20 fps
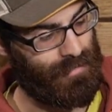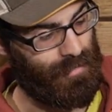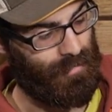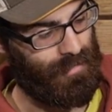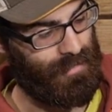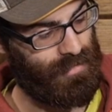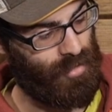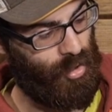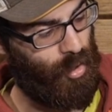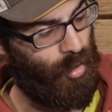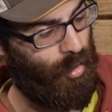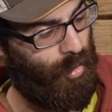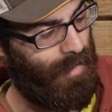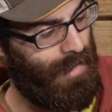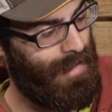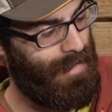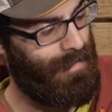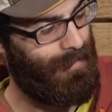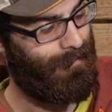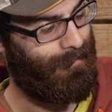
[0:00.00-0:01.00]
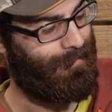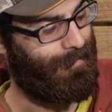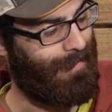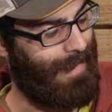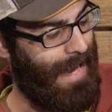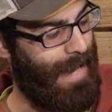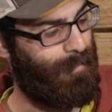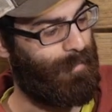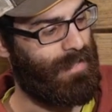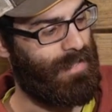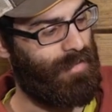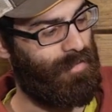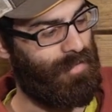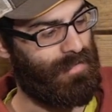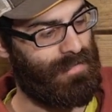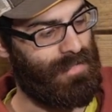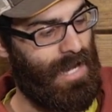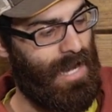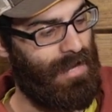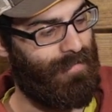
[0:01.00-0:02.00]
So this whole flap here
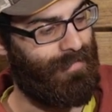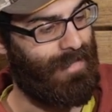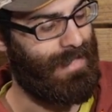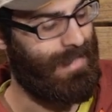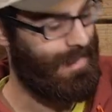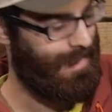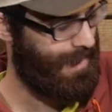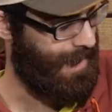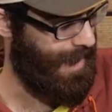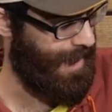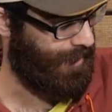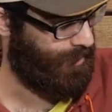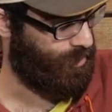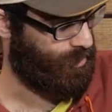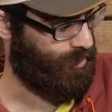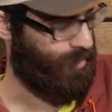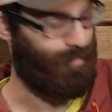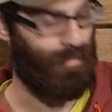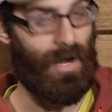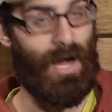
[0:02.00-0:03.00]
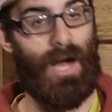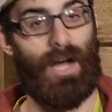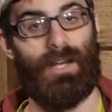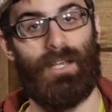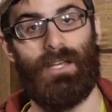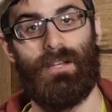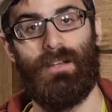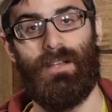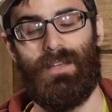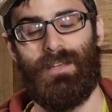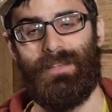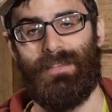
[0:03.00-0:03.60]
is kind of a extra pocket.